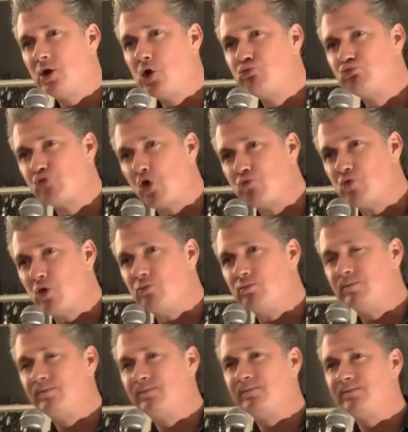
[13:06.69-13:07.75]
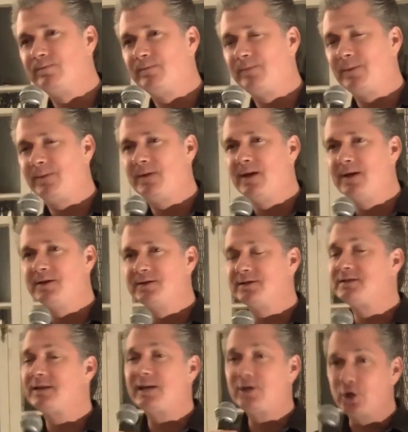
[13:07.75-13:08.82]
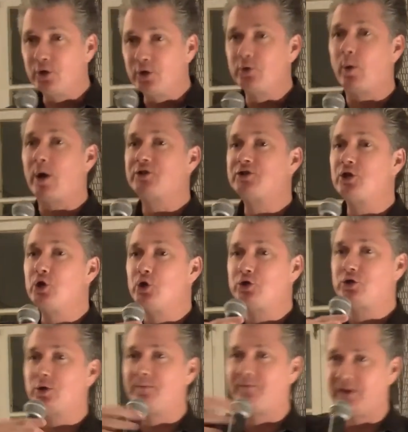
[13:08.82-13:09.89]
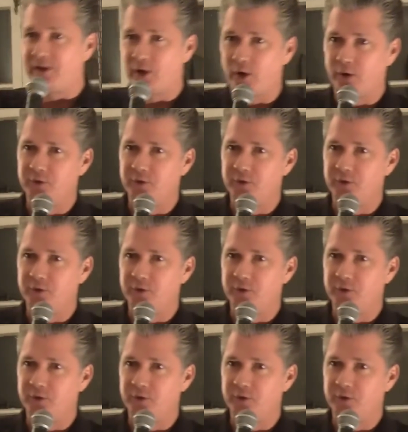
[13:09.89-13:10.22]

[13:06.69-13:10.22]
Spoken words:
So it's like you watch a YouTube video.